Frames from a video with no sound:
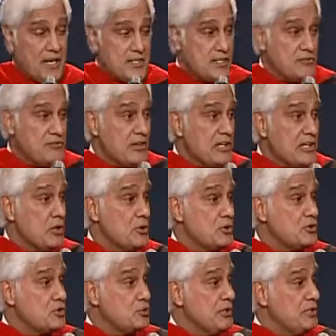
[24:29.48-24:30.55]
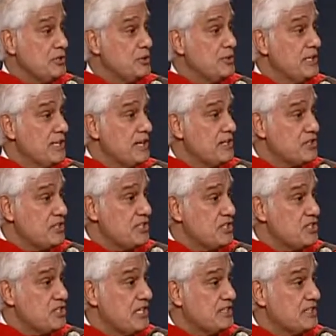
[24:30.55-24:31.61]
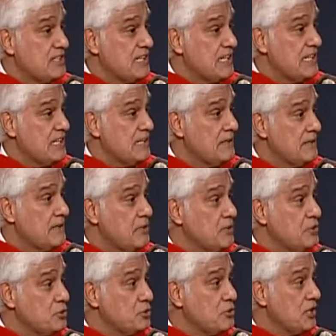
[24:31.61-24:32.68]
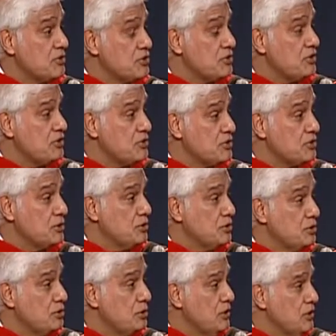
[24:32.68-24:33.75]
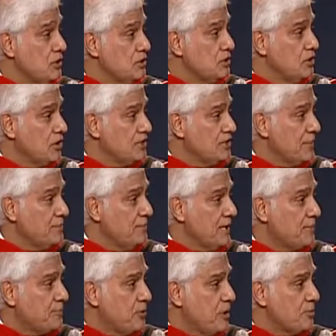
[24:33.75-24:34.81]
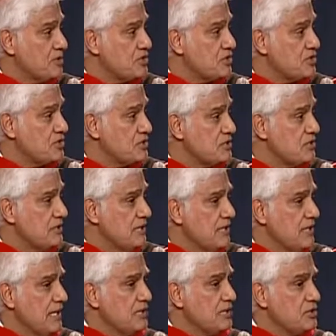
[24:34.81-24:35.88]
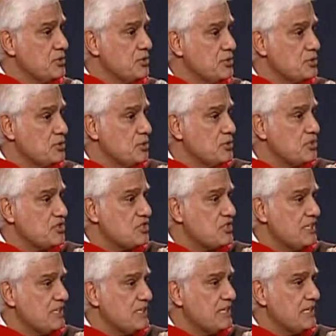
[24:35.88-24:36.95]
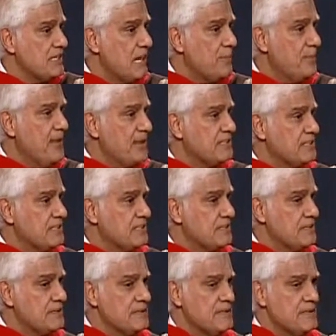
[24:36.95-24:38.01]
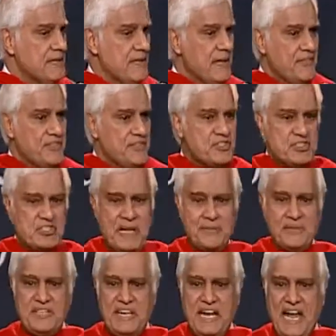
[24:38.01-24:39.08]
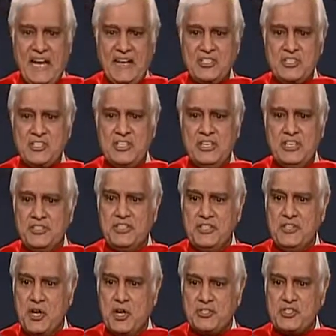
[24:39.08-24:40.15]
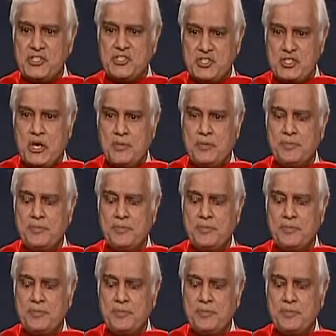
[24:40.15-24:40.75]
said, very close to where you and I are sitting, Sheikh Talal, 2,000 years ago, God kept that promise. And he took his own son up that hill. And this time the axe did not stop.